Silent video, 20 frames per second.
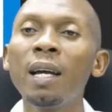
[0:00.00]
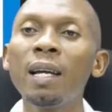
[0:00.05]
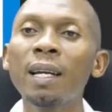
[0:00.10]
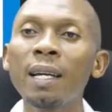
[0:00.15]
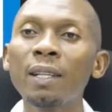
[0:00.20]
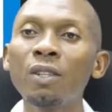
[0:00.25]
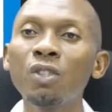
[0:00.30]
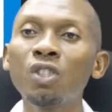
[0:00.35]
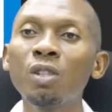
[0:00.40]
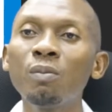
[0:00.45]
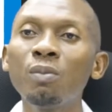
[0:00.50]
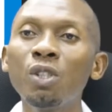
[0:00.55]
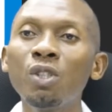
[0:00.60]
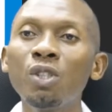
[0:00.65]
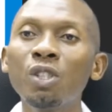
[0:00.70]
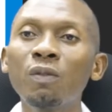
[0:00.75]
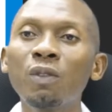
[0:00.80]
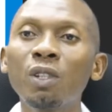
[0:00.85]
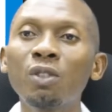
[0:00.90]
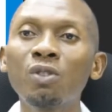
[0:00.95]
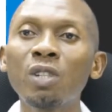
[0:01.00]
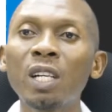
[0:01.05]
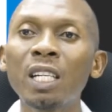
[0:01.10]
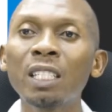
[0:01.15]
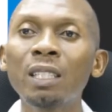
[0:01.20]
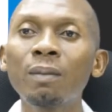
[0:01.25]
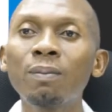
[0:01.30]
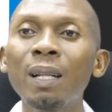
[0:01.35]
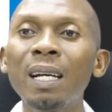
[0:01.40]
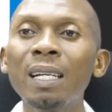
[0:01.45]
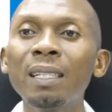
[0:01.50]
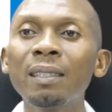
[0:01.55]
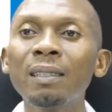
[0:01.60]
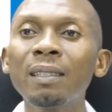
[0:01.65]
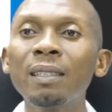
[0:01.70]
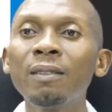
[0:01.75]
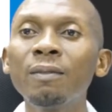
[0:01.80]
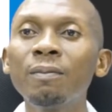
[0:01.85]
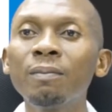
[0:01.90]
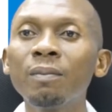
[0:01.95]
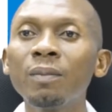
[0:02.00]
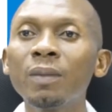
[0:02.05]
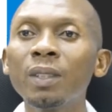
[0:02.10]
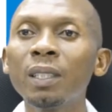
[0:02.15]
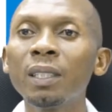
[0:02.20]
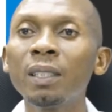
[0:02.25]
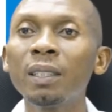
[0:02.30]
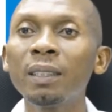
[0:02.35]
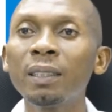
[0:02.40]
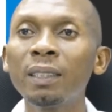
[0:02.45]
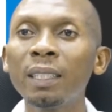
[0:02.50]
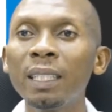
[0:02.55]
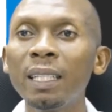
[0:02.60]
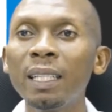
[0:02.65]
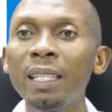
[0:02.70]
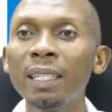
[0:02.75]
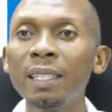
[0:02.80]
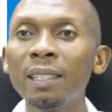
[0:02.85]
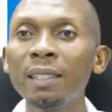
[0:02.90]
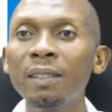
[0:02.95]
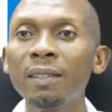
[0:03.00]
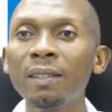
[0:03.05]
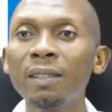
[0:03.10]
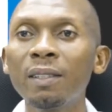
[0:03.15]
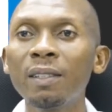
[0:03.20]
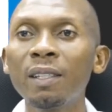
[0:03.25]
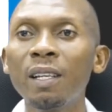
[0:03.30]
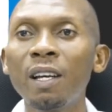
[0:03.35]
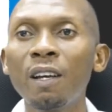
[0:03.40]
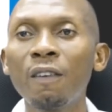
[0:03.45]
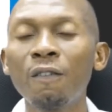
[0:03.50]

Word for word: It can also be used for transplanting seedlings.